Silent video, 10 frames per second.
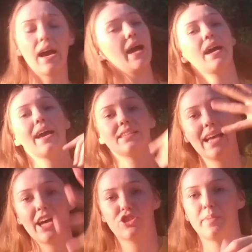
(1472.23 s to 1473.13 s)
I
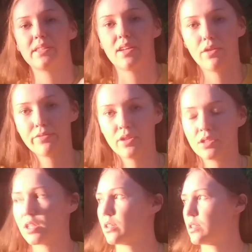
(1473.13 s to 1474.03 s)
attached myself
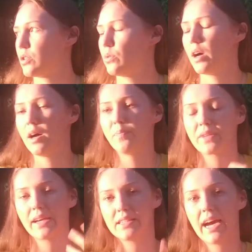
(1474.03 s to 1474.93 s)
to
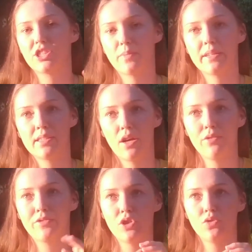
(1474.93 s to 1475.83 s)

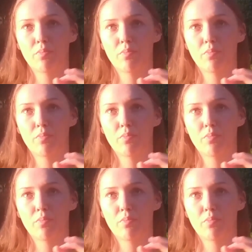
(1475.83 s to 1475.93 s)
the